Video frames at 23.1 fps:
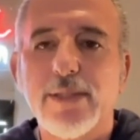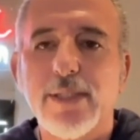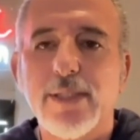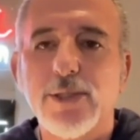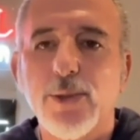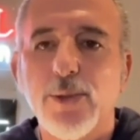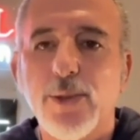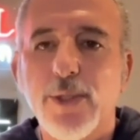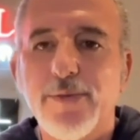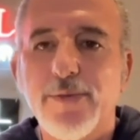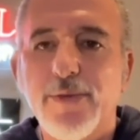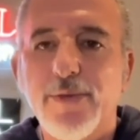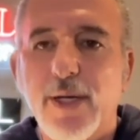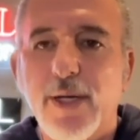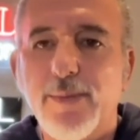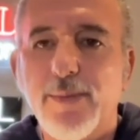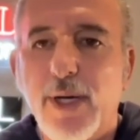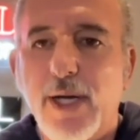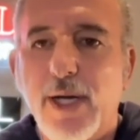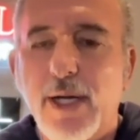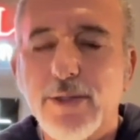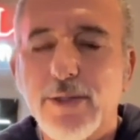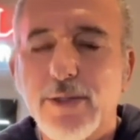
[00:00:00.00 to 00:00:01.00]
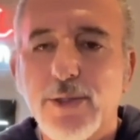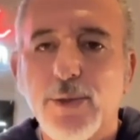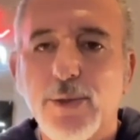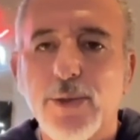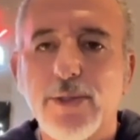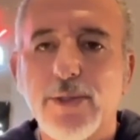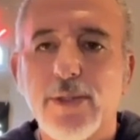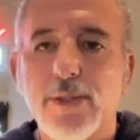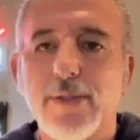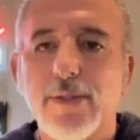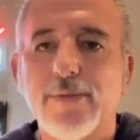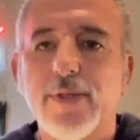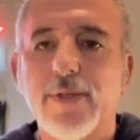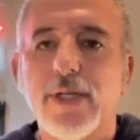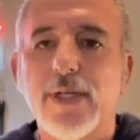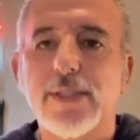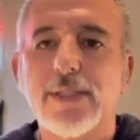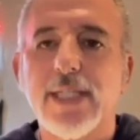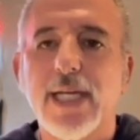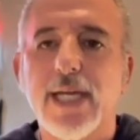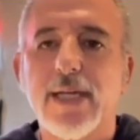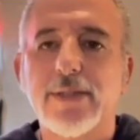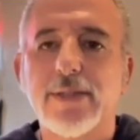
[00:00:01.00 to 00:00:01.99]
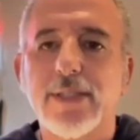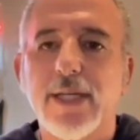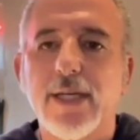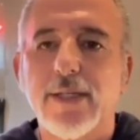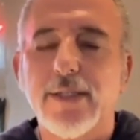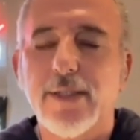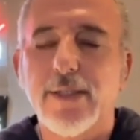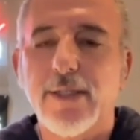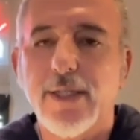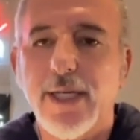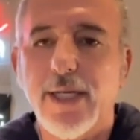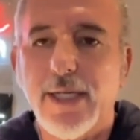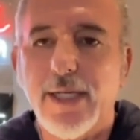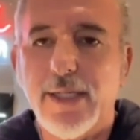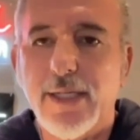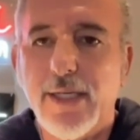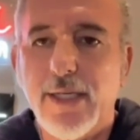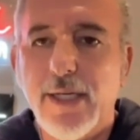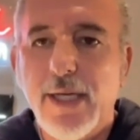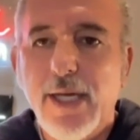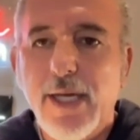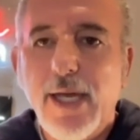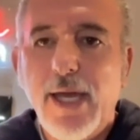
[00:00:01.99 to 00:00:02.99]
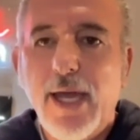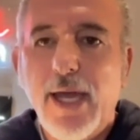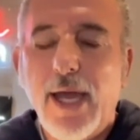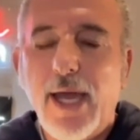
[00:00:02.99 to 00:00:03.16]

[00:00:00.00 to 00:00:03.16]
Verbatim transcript: about uh, twenty-five miles north of uh, downtown Atlanta.